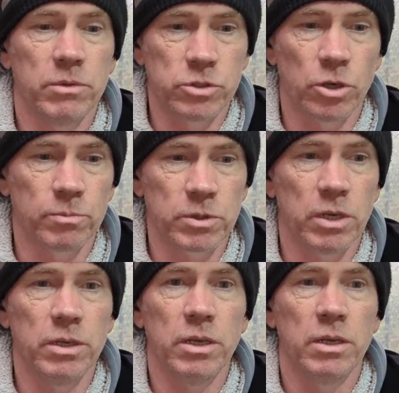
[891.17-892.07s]
Job
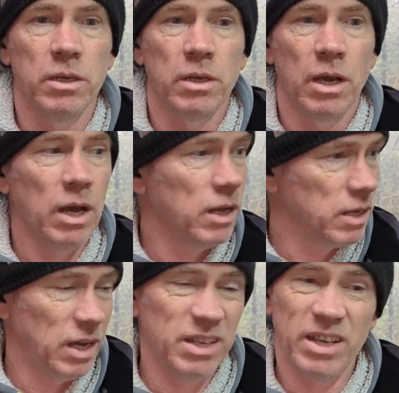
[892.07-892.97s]
done.
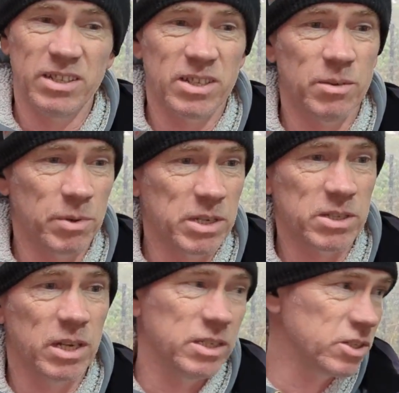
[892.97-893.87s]
And that's it,
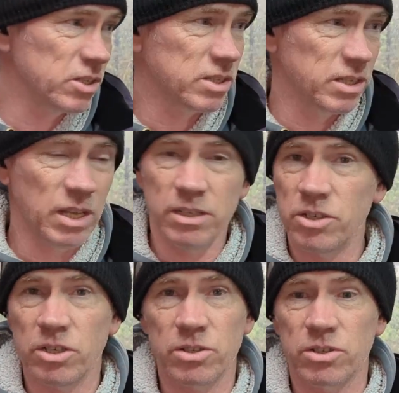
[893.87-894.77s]
basically. Just
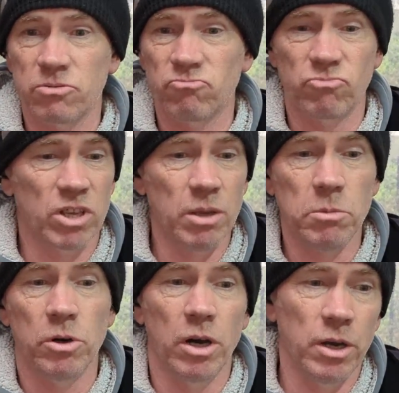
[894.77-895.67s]
Keep
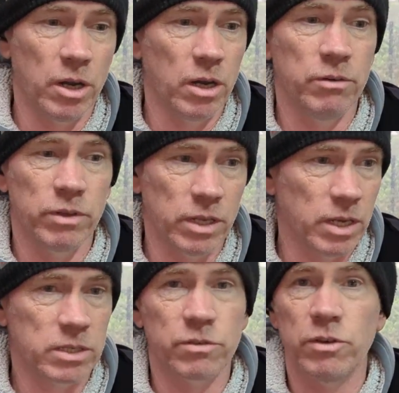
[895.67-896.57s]
your eye out over the
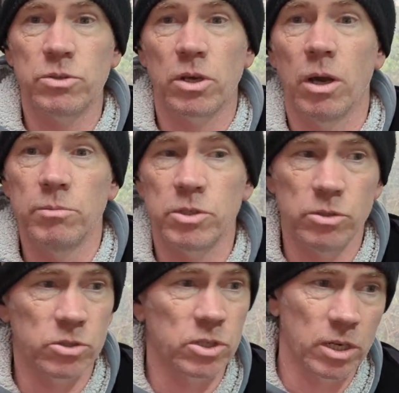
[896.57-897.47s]
next few times that you
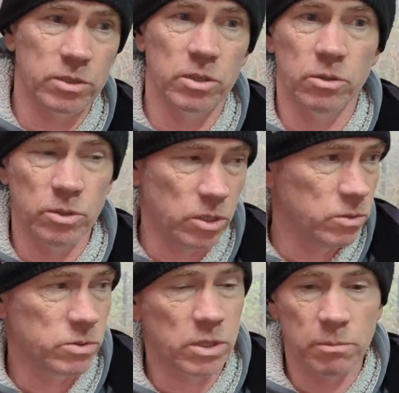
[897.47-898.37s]
start it or
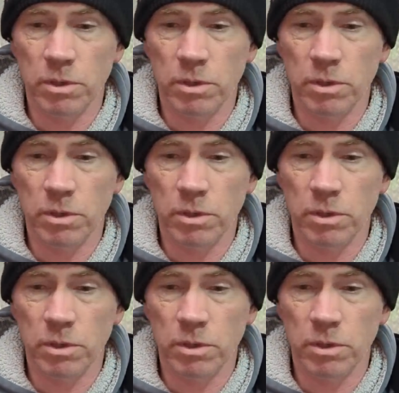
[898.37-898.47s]
use it.